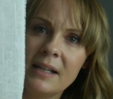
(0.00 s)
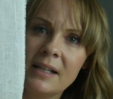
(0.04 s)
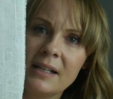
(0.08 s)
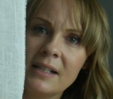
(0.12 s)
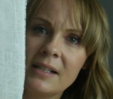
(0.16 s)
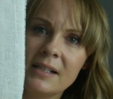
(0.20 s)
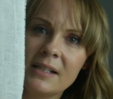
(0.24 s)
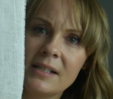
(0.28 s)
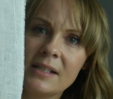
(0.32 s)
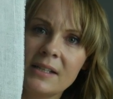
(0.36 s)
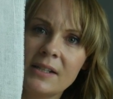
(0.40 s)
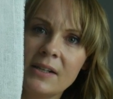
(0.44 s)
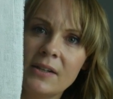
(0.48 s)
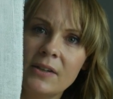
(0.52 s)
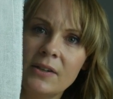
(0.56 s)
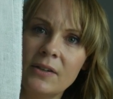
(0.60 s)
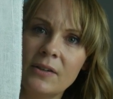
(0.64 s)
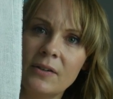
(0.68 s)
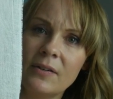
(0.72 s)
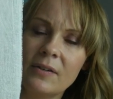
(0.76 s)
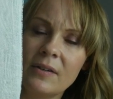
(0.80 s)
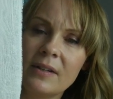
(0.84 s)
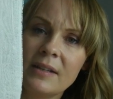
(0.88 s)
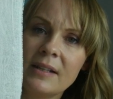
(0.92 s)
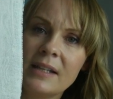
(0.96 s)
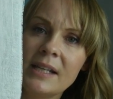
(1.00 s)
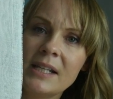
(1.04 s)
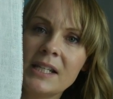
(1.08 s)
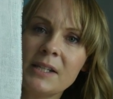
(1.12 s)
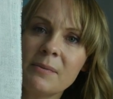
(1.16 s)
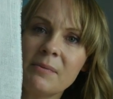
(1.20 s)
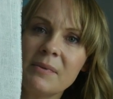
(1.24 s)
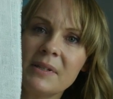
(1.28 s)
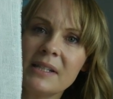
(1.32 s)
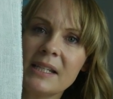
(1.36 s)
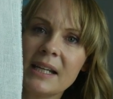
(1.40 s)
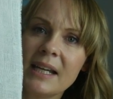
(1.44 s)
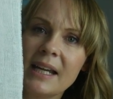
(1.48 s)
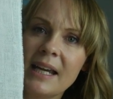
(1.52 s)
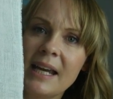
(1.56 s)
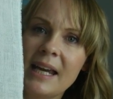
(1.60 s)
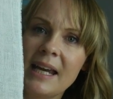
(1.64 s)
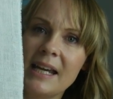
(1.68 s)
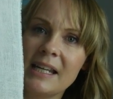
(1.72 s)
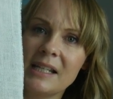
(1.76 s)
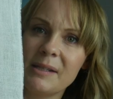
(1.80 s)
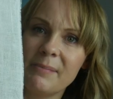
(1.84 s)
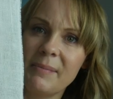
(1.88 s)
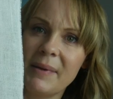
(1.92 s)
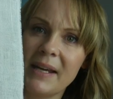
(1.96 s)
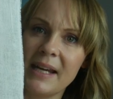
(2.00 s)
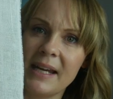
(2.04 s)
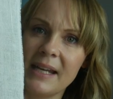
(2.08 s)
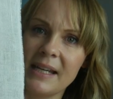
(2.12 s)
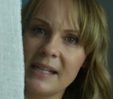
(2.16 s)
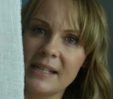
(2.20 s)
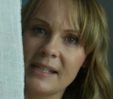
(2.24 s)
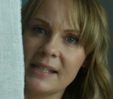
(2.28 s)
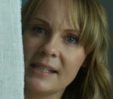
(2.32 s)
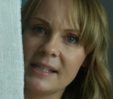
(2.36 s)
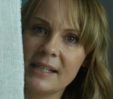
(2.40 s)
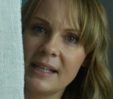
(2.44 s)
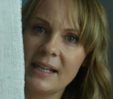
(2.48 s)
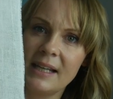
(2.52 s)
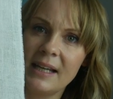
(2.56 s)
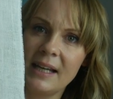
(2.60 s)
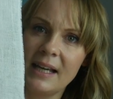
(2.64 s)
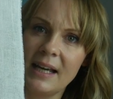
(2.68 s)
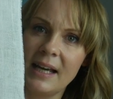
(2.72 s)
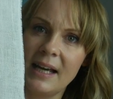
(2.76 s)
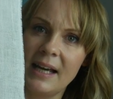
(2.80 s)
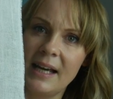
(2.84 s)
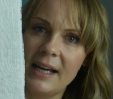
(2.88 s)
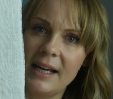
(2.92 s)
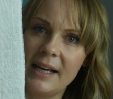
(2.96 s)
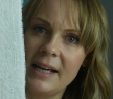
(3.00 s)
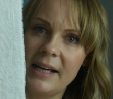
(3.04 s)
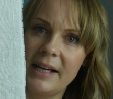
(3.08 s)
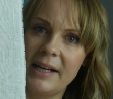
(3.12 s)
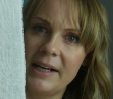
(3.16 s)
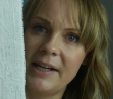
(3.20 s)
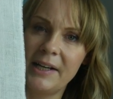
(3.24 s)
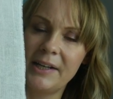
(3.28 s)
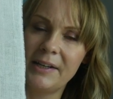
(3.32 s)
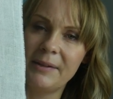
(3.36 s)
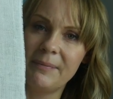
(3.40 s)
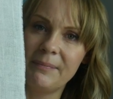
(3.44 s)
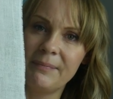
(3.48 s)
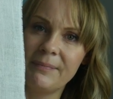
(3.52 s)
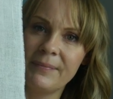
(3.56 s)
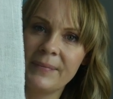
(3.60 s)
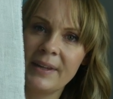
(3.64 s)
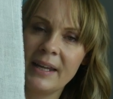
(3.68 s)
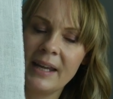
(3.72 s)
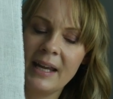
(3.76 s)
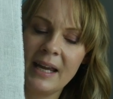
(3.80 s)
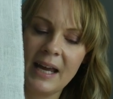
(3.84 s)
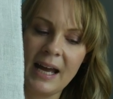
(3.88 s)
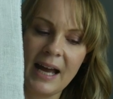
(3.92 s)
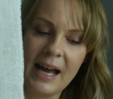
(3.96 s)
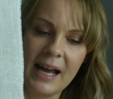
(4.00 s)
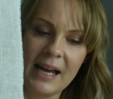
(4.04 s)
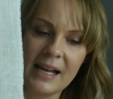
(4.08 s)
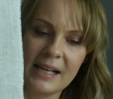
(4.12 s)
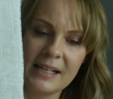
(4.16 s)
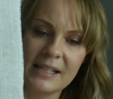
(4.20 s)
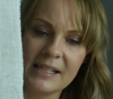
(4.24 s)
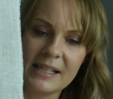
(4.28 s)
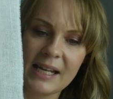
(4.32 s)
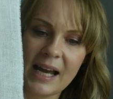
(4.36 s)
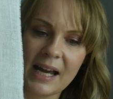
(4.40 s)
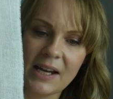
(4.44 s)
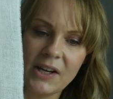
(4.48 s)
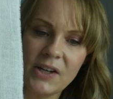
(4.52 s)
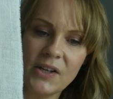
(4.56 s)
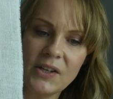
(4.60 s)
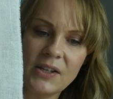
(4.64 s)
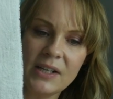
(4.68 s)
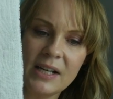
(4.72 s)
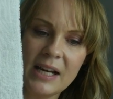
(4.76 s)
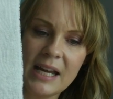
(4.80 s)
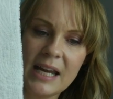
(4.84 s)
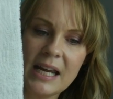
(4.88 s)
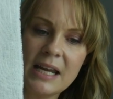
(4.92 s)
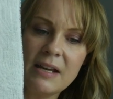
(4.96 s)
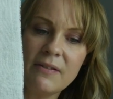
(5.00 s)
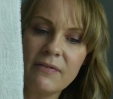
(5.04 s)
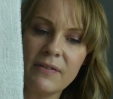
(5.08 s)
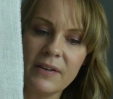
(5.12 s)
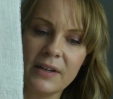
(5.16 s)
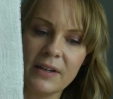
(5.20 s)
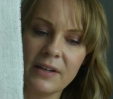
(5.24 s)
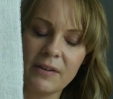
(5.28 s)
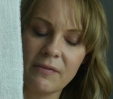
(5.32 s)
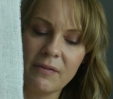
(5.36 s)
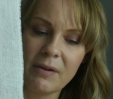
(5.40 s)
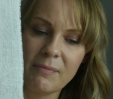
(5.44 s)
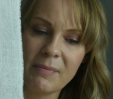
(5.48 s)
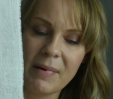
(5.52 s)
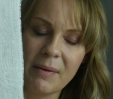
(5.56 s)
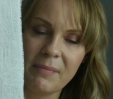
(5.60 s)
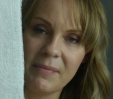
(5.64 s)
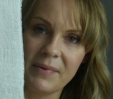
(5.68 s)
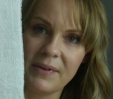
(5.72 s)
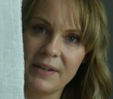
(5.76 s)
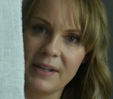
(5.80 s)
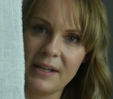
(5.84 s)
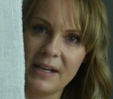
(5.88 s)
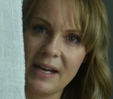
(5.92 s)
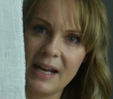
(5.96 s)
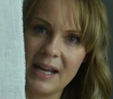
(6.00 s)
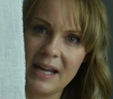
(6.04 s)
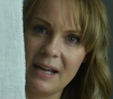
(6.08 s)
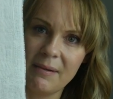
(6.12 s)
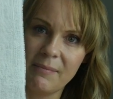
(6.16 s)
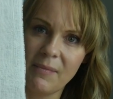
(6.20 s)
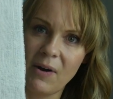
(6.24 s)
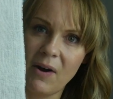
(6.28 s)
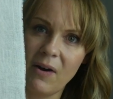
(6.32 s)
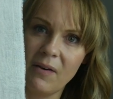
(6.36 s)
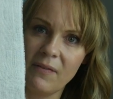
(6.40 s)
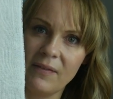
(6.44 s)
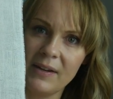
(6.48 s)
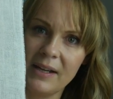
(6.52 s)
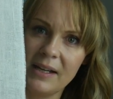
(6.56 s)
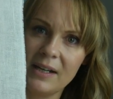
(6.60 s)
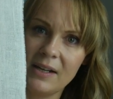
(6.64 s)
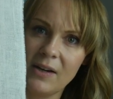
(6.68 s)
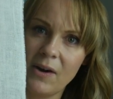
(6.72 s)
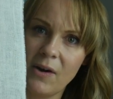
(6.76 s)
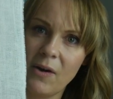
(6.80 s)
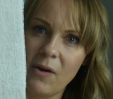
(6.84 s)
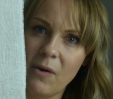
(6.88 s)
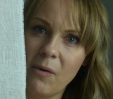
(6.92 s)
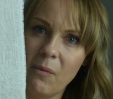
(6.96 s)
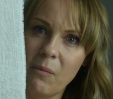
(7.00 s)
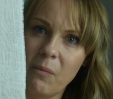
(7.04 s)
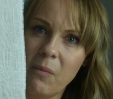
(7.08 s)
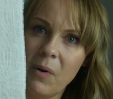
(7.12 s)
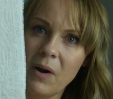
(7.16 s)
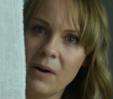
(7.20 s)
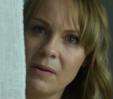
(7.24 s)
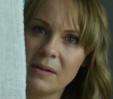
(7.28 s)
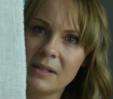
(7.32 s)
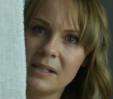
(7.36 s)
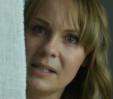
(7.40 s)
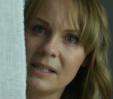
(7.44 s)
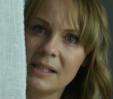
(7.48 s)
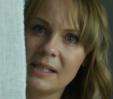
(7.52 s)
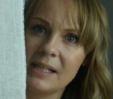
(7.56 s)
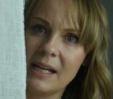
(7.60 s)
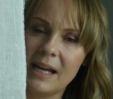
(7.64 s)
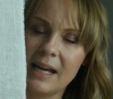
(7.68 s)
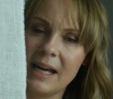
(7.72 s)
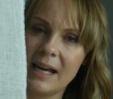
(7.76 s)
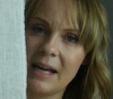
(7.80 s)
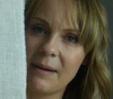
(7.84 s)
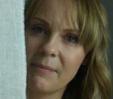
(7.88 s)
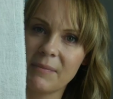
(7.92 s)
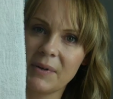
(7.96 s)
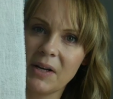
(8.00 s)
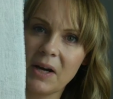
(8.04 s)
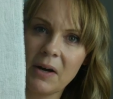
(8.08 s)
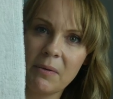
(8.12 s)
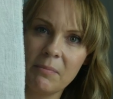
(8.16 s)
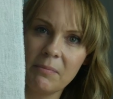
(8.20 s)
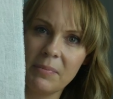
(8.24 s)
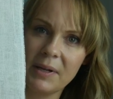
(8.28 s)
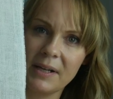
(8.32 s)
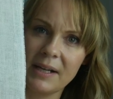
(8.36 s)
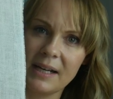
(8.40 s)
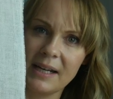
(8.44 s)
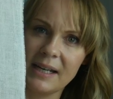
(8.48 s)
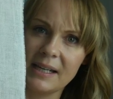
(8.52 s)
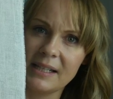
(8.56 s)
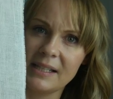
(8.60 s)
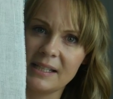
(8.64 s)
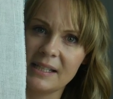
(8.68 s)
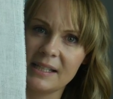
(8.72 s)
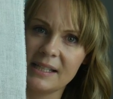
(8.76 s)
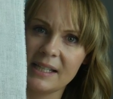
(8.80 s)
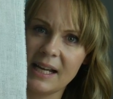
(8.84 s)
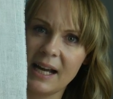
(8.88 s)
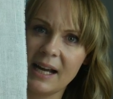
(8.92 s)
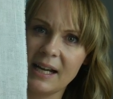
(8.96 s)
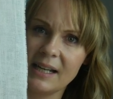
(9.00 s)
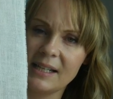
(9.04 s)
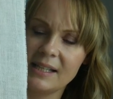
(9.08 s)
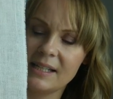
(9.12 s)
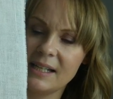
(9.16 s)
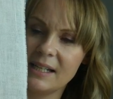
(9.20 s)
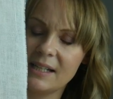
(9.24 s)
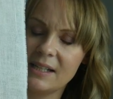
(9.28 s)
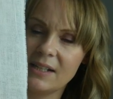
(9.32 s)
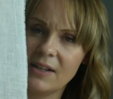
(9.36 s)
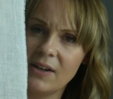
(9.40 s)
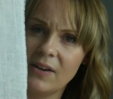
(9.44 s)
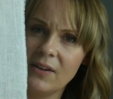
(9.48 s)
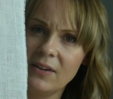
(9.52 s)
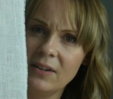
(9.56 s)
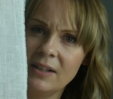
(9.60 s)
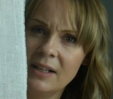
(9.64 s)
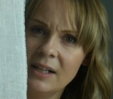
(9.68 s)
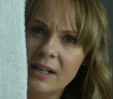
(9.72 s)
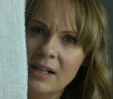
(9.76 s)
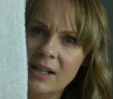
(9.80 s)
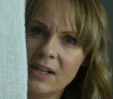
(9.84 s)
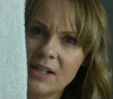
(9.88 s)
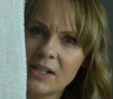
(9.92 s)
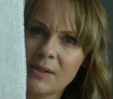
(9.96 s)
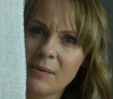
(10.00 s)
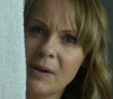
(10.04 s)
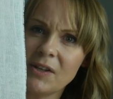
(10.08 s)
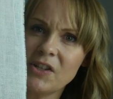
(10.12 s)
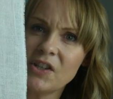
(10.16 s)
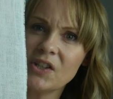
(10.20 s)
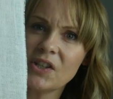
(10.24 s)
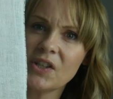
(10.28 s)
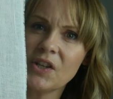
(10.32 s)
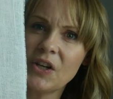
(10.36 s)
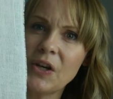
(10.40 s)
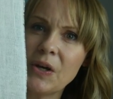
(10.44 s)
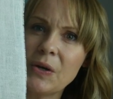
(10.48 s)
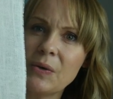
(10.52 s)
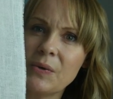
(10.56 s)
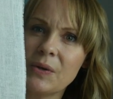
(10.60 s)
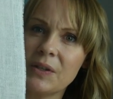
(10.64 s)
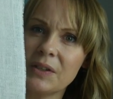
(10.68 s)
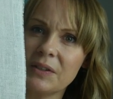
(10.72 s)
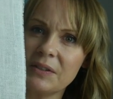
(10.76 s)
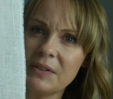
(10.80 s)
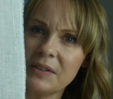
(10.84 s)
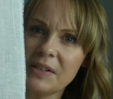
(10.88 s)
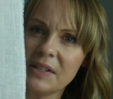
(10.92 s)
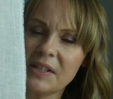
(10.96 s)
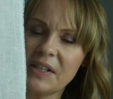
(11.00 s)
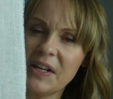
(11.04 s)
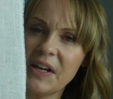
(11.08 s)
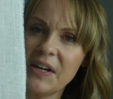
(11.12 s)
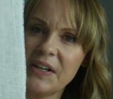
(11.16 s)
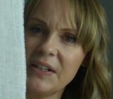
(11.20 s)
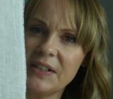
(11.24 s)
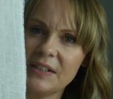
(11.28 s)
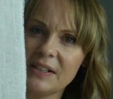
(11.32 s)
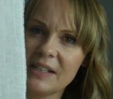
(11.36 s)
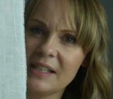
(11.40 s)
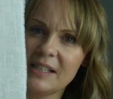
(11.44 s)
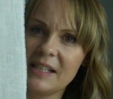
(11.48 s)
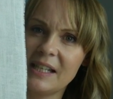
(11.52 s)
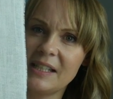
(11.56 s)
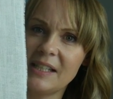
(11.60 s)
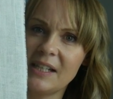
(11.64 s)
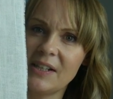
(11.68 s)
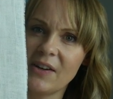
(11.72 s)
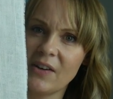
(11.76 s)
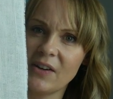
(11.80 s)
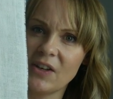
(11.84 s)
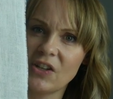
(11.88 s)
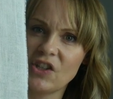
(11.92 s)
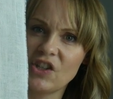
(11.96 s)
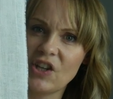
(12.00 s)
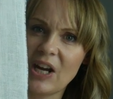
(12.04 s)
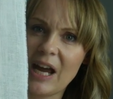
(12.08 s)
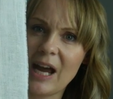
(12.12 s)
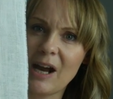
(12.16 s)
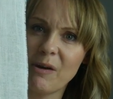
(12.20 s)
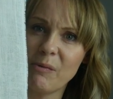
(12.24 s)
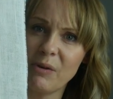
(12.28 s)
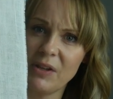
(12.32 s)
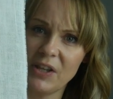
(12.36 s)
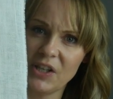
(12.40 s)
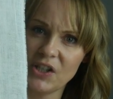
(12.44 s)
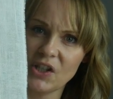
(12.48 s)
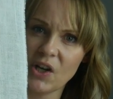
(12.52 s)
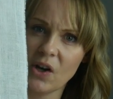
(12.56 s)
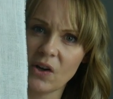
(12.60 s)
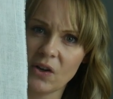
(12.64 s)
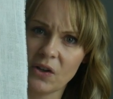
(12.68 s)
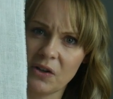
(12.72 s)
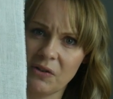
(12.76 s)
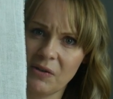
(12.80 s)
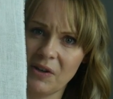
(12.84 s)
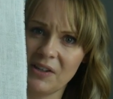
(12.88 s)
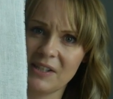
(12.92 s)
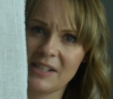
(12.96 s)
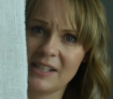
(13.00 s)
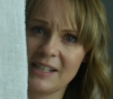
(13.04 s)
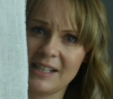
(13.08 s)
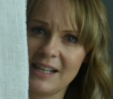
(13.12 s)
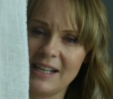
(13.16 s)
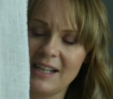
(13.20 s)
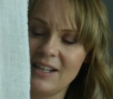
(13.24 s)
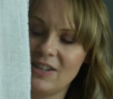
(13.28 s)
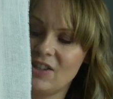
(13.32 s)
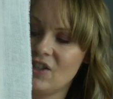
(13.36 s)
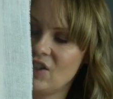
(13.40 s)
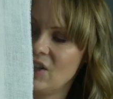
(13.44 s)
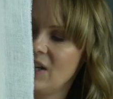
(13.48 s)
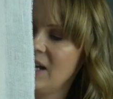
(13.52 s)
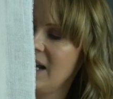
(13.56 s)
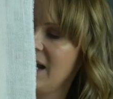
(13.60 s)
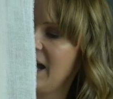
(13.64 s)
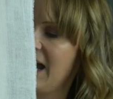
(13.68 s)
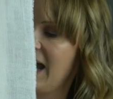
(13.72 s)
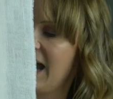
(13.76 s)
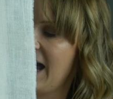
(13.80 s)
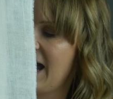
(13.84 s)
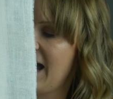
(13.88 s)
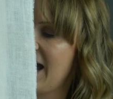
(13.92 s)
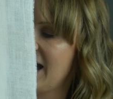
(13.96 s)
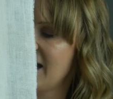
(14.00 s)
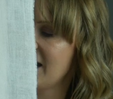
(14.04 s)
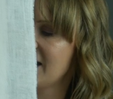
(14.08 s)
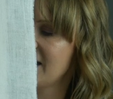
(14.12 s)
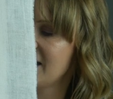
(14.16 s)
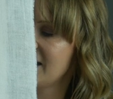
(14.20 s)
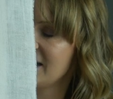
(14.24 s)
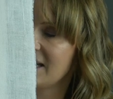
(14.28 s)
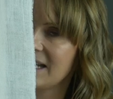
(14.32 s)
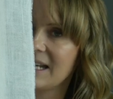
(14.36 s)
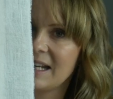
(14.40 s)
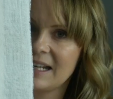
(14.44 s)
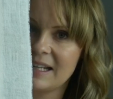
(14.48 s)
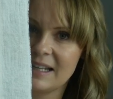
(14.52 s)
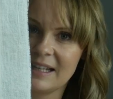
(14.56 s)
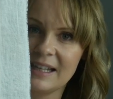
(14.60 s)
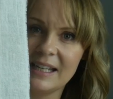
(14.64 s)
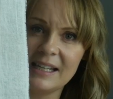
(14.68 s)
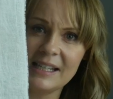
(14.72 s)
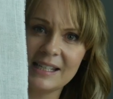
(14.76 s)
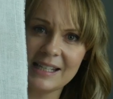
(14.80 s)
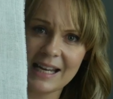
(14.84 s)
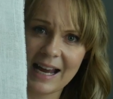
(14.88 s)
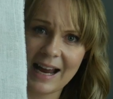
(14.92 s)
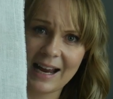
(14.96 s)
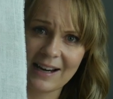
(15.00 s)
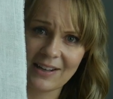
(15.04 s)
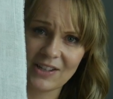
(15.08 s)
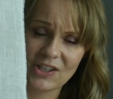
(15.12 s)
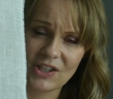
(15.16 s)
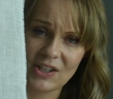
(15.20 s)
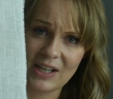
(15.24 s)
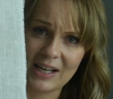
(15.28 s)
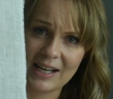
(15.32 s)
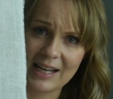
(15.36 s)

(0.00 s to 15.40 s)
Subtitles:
So this was a kit piece, and I couldn't even remember the name of it or what company had designed it at all. So I just googled girl sitting on a chair with a dog cross stitch, and this actually